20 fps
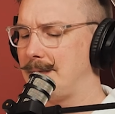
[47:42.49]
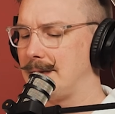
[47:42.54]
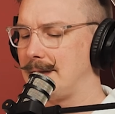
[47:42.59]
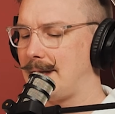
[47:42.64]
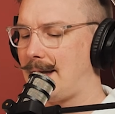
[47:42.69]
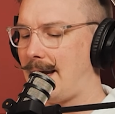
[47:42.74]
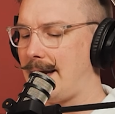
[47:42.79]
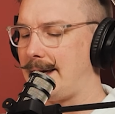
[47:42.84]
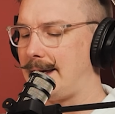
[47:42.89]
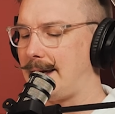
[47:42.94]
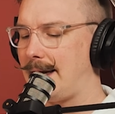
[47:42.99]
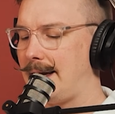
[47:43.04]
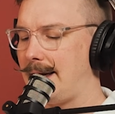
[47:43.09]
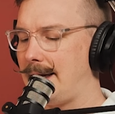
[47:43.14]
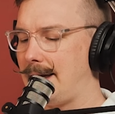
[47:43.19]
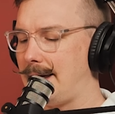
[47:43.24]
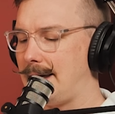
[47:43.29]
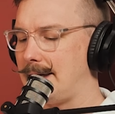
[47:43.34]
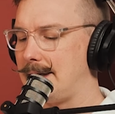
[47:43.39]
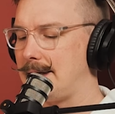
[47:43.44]
but like
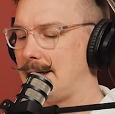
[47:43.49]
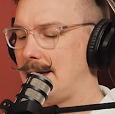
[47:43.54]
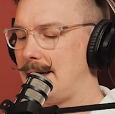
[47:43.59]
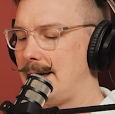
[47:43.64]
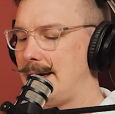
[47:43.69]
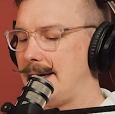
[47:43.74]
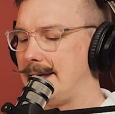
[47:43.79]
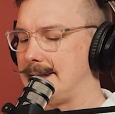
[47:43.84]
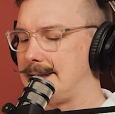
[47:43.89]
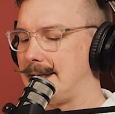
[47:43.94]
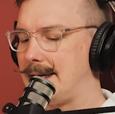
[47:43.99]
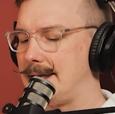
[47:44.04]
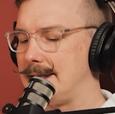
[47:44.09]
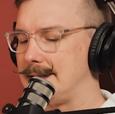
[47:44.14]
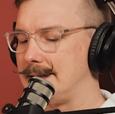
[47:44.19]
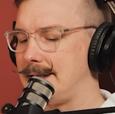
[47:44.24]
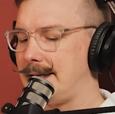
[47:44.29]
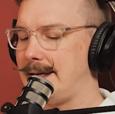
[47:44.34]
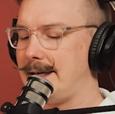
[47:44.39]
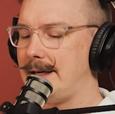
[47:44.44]
It
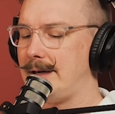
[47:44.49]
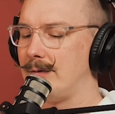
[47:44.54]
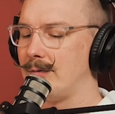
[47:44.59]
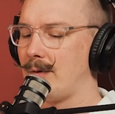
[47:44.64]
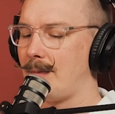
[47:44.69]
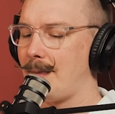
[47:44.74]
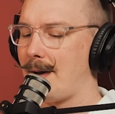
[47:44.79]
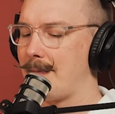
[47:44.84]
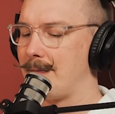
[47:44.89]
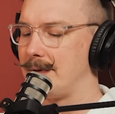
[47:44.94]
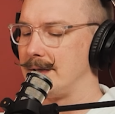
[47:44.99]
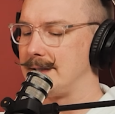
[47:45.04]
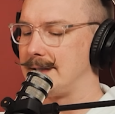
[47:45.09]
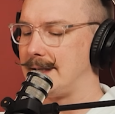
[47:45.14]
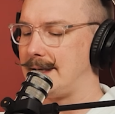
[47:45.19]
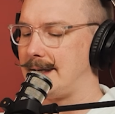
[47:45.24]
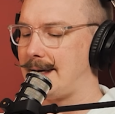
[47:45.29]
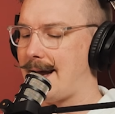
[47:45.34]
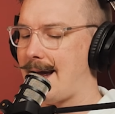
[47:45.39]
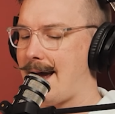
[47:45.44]
says he remembers it,